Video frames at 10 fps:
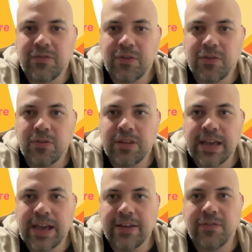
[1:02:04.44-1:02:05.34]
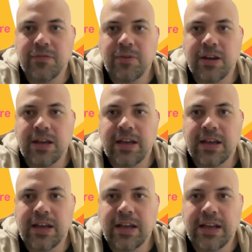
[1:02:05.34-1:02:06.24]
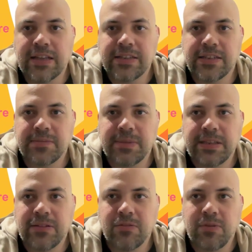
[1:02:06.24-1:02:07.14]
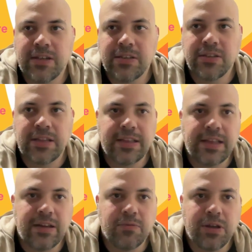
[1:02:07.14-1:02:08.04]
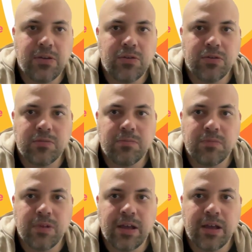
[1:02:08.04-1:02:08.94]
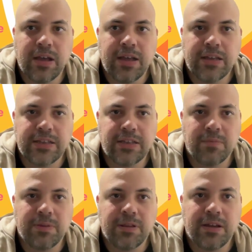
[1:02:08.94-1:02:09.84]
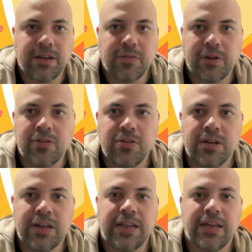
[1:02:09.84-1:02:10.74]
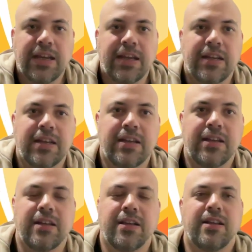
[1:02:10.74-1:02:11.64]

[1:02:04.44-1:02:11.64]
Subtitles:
if you wanna answer Matteo question, and then we could stop the recording, and